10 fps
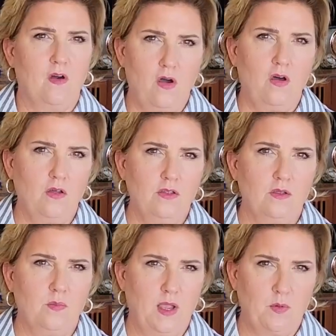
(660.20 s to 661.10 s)
all
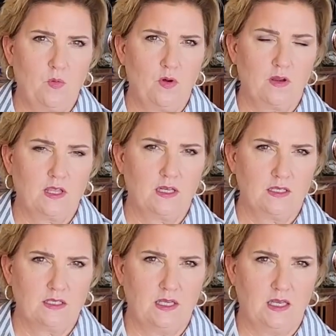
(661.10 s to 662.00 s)
the paperwork that
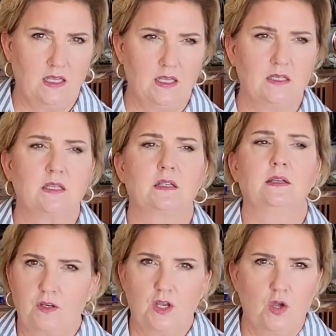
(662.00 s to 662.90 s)
is needed.
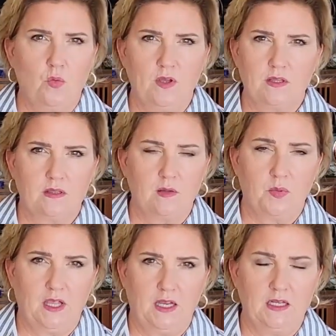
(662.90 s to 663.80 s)
Know what the
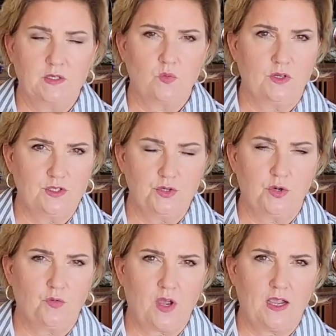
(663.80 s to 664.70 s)
plan is once you
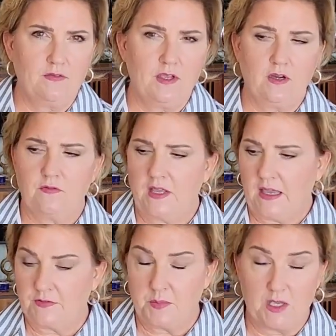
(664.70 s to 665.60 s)
arrive there, if they
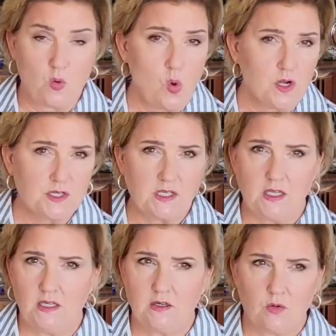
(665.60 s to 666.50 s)
have to be
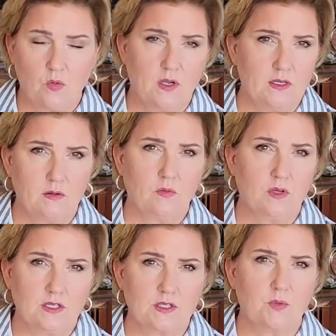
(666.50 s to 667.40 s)
quarantined or
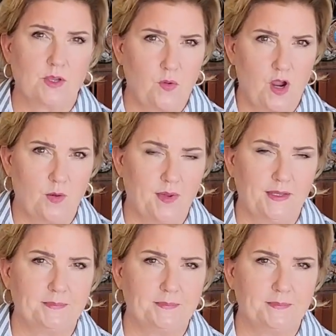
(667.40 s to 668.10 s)
what is the requirement.